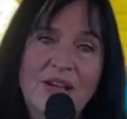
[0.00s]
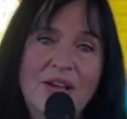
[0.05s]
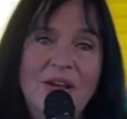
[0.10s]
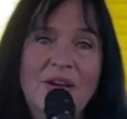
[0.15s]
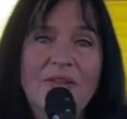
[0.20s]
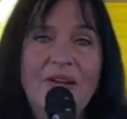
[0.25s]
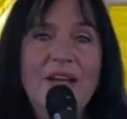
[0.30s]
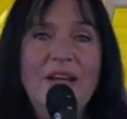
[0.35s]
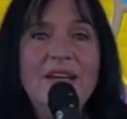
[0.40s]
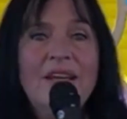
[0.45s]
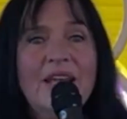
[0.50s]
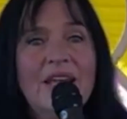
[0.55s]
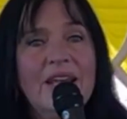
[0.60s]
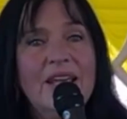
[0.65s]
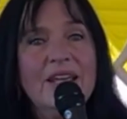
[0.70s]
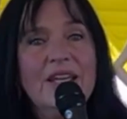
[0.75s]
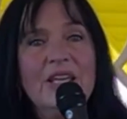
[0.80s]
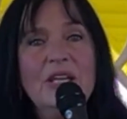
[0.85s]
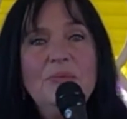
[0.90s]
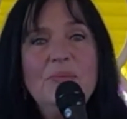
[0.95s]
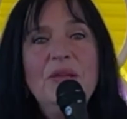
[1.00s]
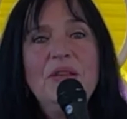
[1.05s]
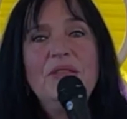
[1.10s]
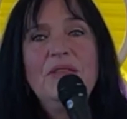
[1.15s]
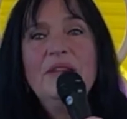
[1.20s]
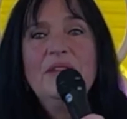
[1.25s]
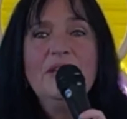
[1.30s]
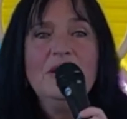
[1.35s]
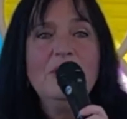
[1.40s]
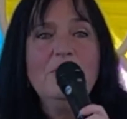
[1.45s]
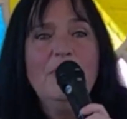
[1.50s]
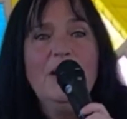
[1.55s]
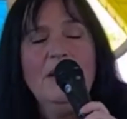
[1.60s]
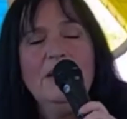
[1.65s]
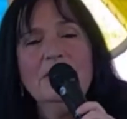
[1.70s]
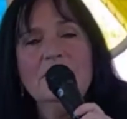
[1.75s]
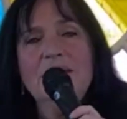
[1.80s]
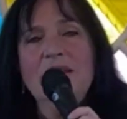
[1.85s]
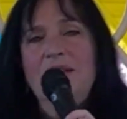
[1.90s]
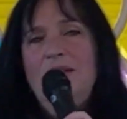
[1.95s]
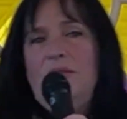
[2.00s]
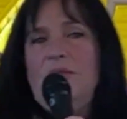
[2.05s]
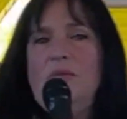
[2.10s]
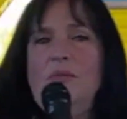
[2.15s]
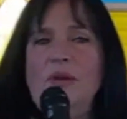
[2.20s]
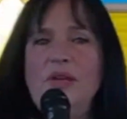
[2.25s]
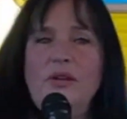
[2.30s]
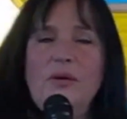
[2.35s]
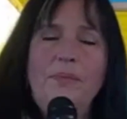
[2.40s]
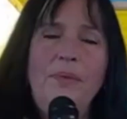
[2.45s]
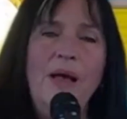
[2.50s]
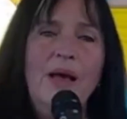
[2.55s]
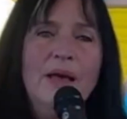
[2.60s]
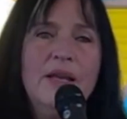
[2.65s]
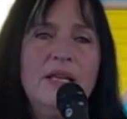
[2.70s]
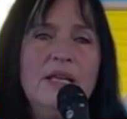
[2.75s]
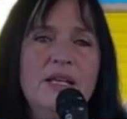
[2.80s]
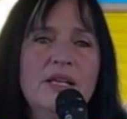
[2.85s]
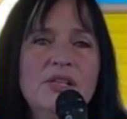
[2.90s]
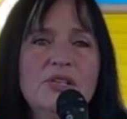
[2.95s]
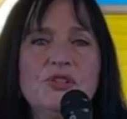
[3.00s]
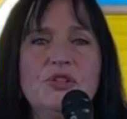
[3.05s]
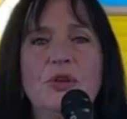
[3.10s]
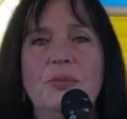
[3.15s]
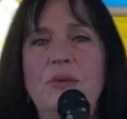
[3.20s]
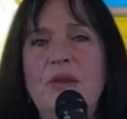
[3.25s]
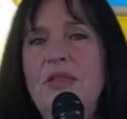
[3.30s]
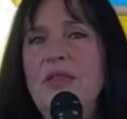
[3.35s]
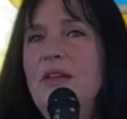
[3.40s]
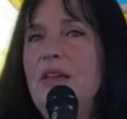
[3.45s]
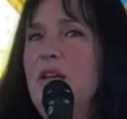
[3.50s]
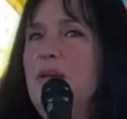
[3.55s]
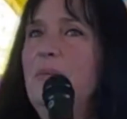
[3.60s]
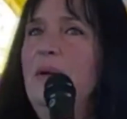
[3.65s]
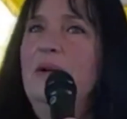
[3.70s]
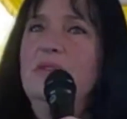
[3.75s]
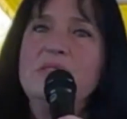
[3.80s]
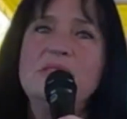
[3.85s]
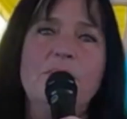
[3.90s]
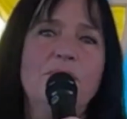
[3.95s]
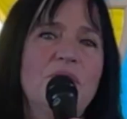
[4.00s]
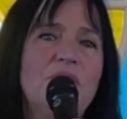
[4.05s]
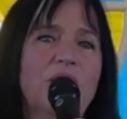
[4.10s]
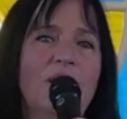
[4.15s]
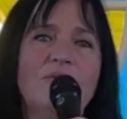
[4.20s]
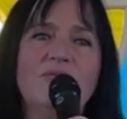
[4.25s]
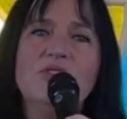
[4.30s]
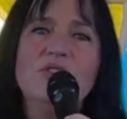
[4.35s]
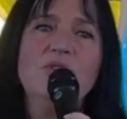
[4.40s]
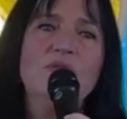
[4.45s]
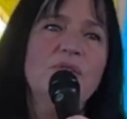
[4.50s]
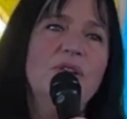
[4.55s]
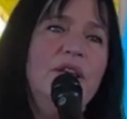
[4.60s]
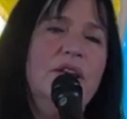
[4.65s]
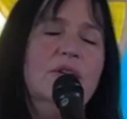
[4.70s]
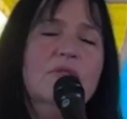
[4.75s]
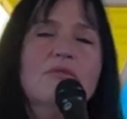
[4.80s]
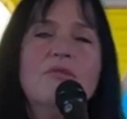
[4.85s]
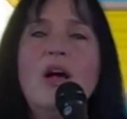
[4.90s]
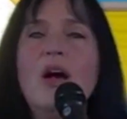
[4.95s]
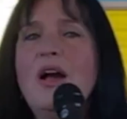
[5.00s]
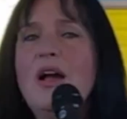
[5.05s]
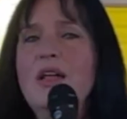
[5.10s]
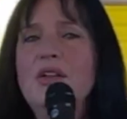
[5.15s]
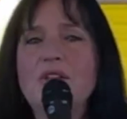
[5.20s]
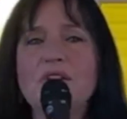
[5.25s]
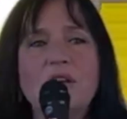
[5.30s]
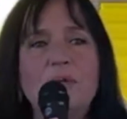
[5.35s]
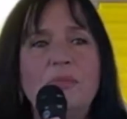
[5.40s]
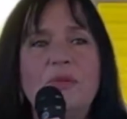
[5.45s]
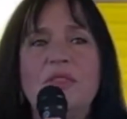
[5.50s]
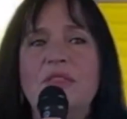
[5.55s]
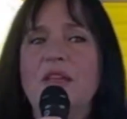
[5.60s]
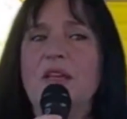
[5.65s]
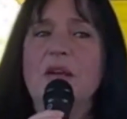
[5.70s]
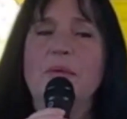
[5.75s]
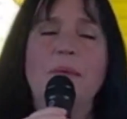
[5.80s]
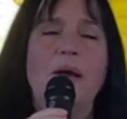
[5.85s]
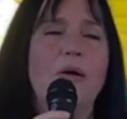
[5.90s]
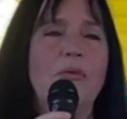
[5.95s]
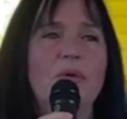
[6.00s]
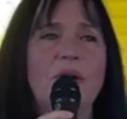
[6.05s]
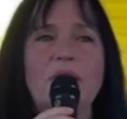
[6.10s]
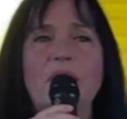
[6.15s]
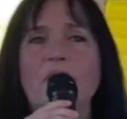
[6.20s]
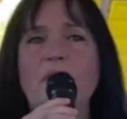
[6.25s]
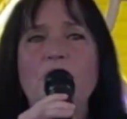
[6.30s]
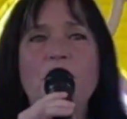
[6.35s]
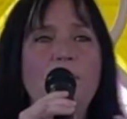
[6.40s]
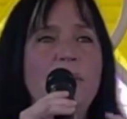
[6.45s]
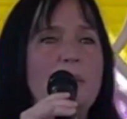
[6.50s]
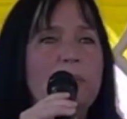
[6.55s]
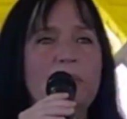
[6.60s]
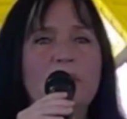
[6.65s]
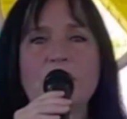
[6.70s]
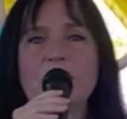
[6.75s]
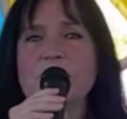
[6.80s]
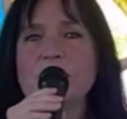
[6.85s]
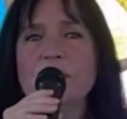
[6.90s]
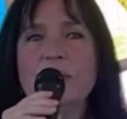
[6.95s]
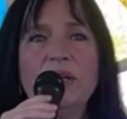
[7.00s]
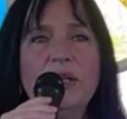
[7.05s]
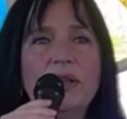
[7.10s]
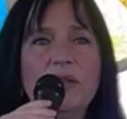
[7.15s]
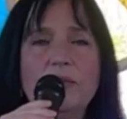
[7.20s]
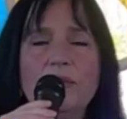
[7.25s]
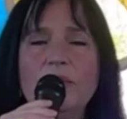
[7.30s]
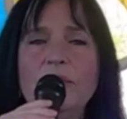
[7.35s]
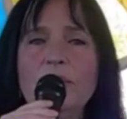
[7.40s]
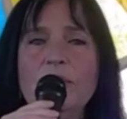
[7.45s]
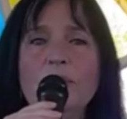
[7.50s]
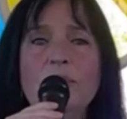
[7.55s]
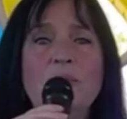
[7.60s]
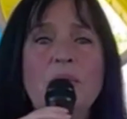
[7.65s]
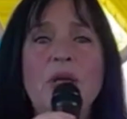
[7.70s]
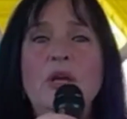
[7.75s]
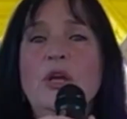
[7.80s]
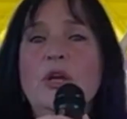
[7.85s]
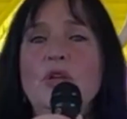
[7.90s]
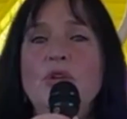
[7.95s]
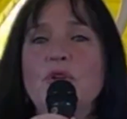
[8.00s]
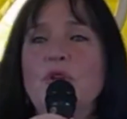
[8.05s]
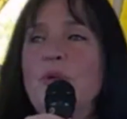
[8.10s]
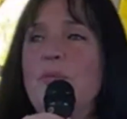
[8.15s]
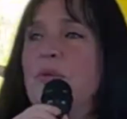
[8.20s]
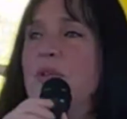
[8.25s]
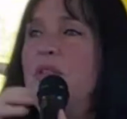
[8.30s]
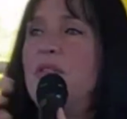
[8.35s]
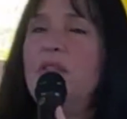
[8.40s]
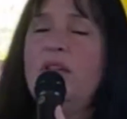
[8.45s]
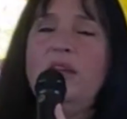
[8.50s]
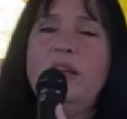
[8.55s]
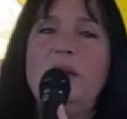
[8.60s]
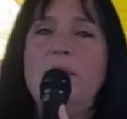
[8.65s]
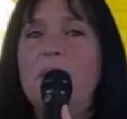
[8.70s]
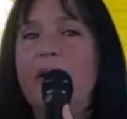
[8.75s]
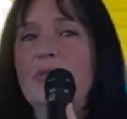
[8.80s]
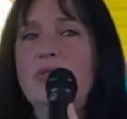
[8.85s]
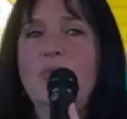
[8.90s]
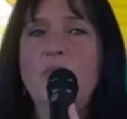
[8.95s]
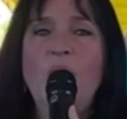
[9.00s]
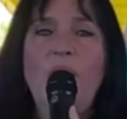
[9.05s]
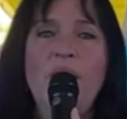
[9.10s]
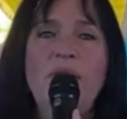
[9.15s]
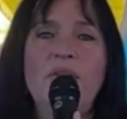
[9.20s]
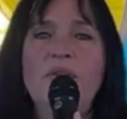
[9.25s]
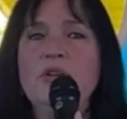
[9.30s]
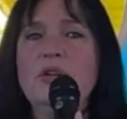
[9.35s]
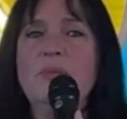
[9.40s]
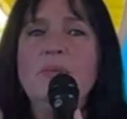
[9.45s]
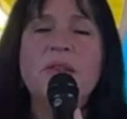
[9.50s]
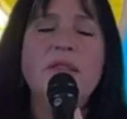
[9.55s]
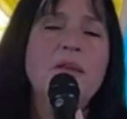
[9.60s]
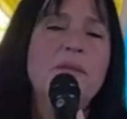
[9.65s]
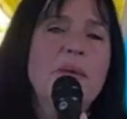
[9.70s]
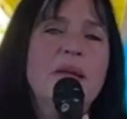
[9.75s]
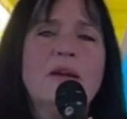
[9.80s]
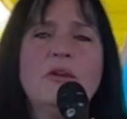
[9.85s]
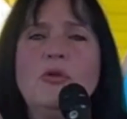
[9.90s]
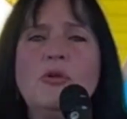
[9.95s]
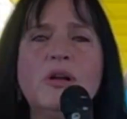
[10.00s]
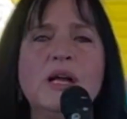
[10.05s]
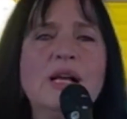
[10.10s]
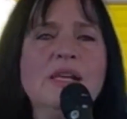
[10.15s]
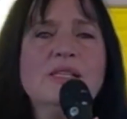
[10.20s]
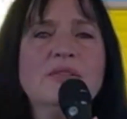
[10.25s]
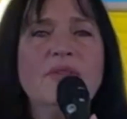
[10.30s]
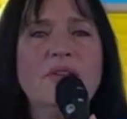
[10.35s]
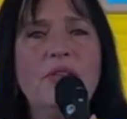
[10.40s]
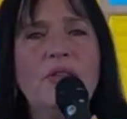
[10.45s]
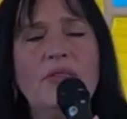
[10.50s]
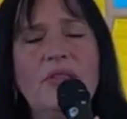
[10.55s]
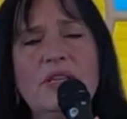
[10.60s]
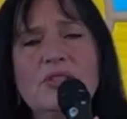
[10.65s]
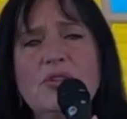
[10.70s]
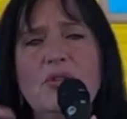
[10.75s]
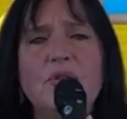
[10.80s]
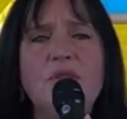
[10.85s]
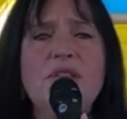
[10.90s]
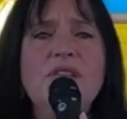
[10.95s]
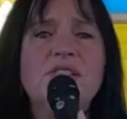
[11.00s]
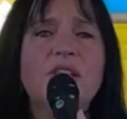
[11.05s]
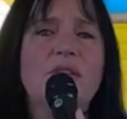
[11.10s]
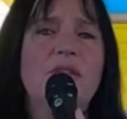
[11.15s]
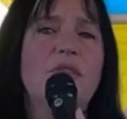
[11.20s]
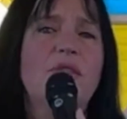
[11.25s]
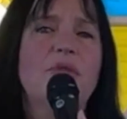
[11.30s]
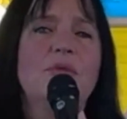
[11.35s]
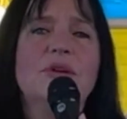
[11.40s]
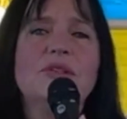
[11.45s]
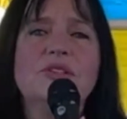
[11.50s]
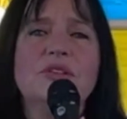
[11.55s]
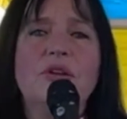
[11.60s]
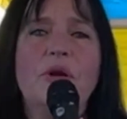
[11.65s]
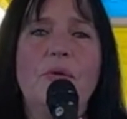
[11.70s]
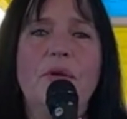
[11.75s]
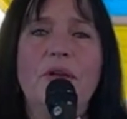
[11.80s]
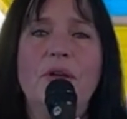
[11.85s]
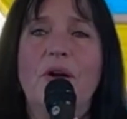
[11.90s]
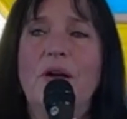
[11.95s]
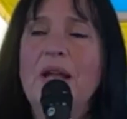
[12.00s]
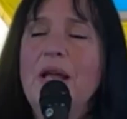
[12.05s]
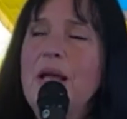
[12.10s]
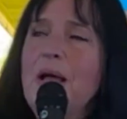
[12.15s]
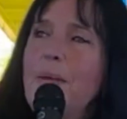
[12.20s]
right? It could be thinking about, the way your body is. You could be thinking about something you have to do later on. You could be thinking about what other people are doing in the room. You could be thinking about the weather. You could be thinking about all kinds of other things. All these other thoughts are going on.